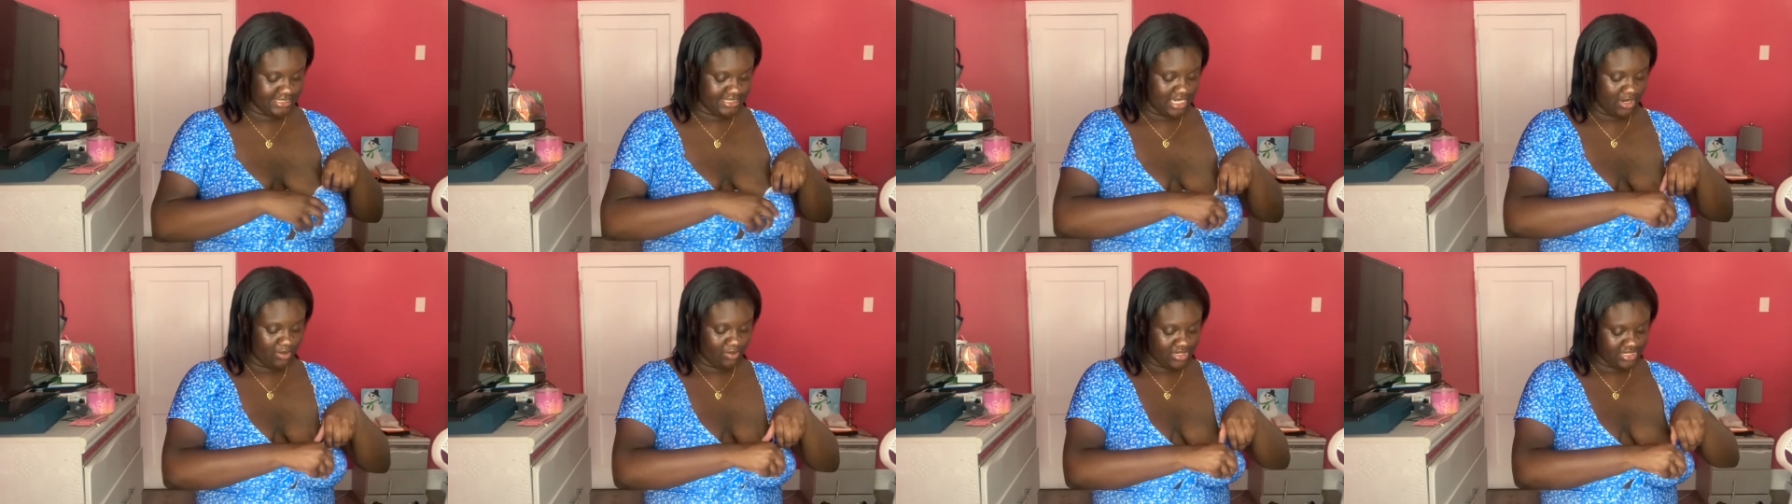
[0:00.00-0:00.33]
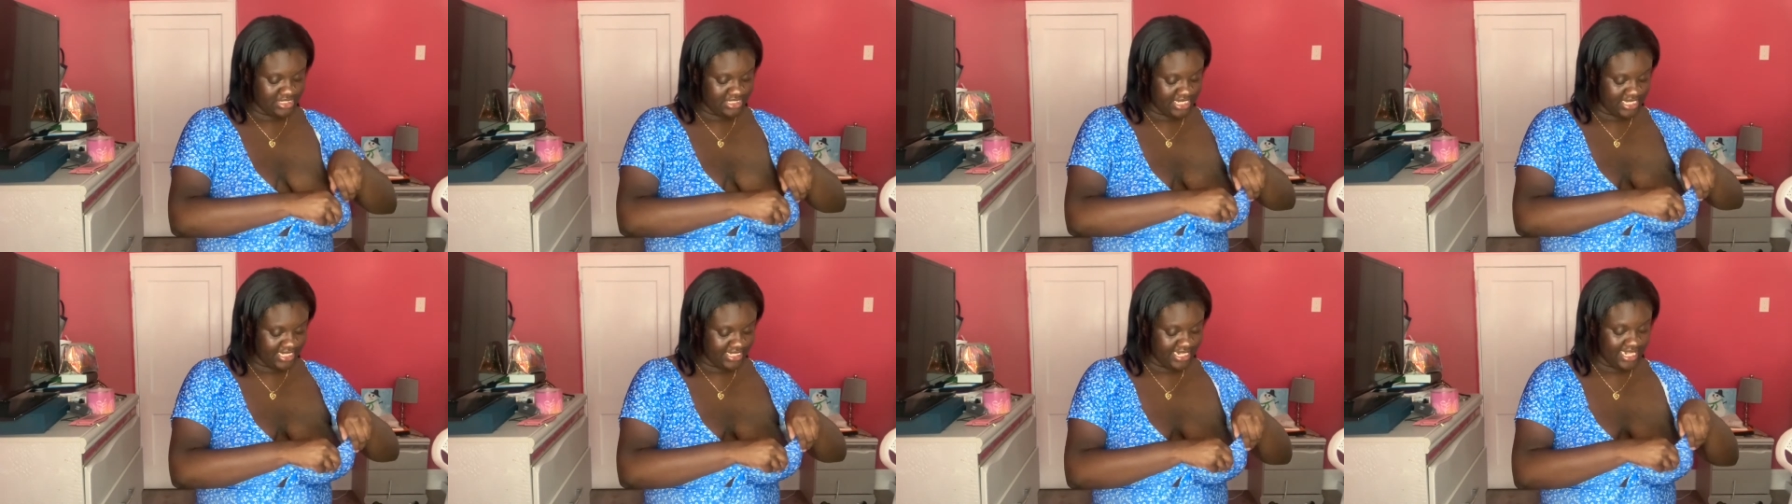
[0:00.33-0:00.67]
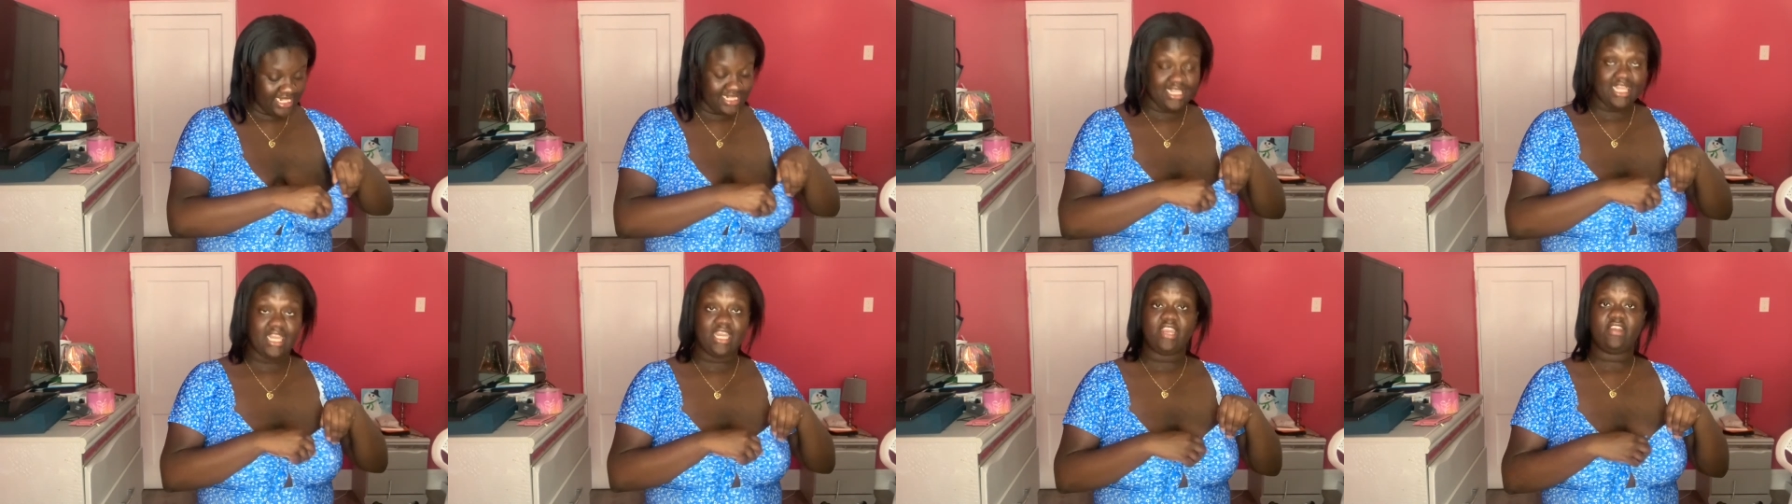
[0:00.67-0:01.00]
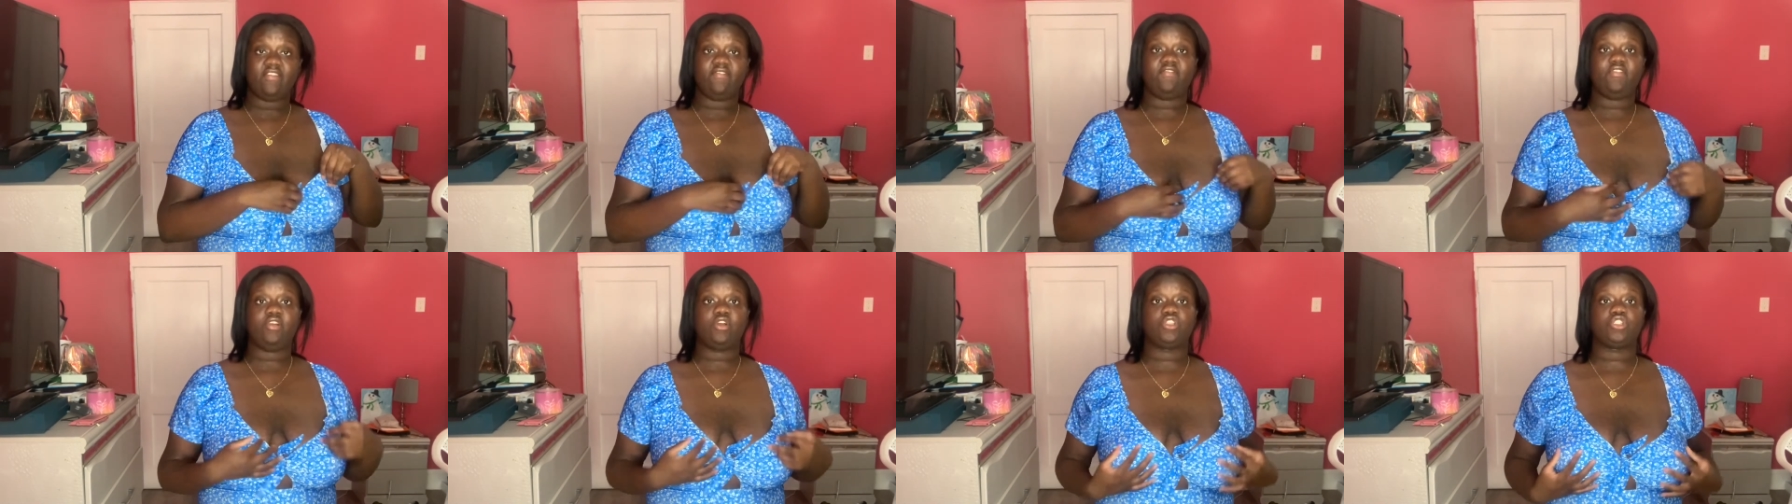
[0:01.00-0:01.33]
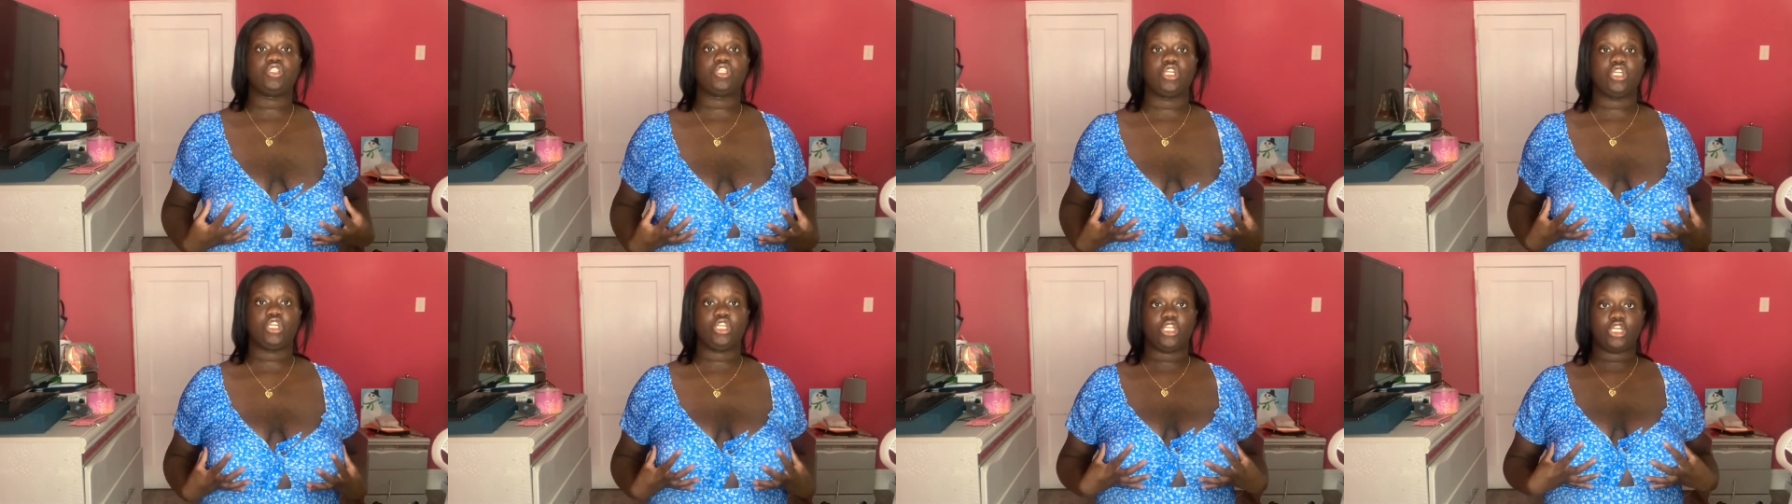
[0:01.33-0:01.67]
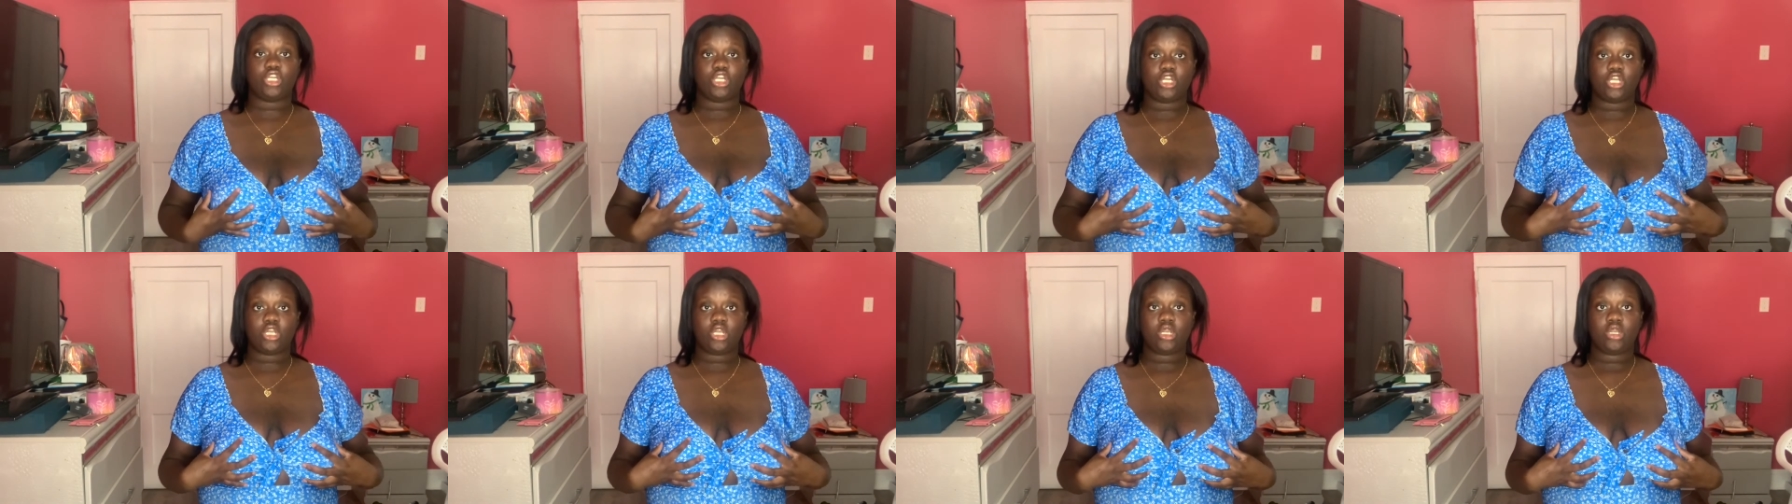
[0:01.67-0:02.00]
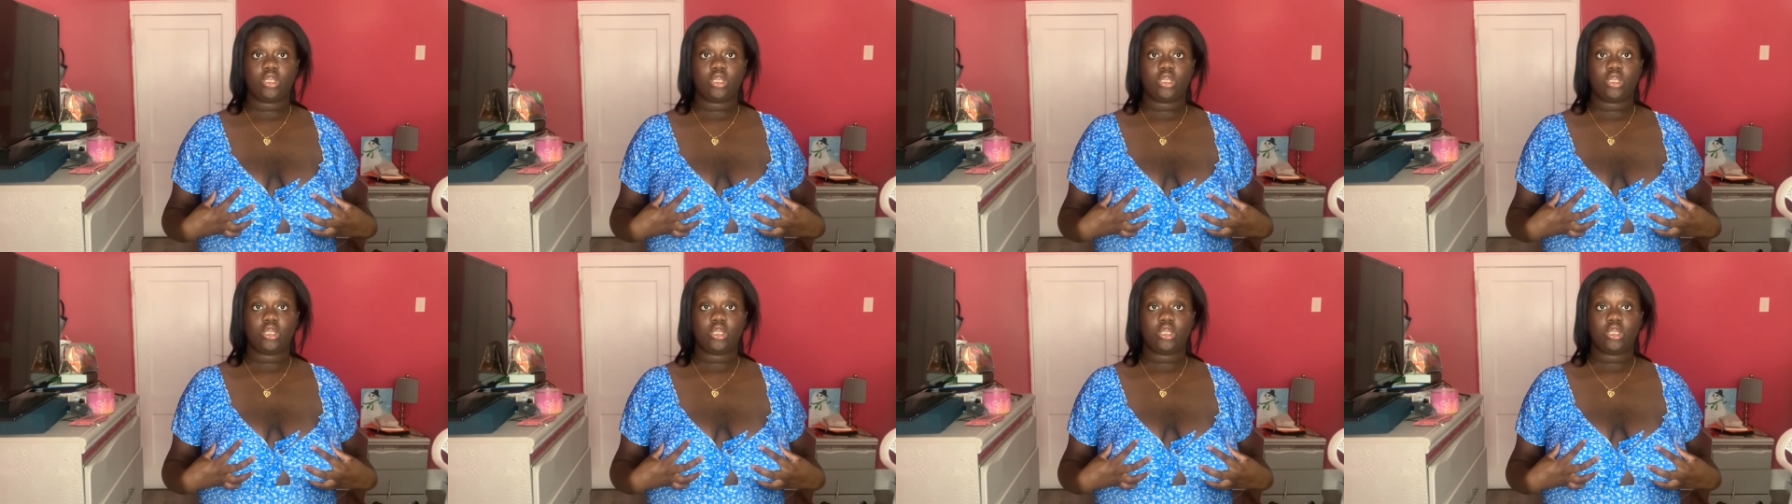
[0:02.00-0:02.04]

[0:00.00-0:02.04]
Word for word: they were saying that they didn't feel secure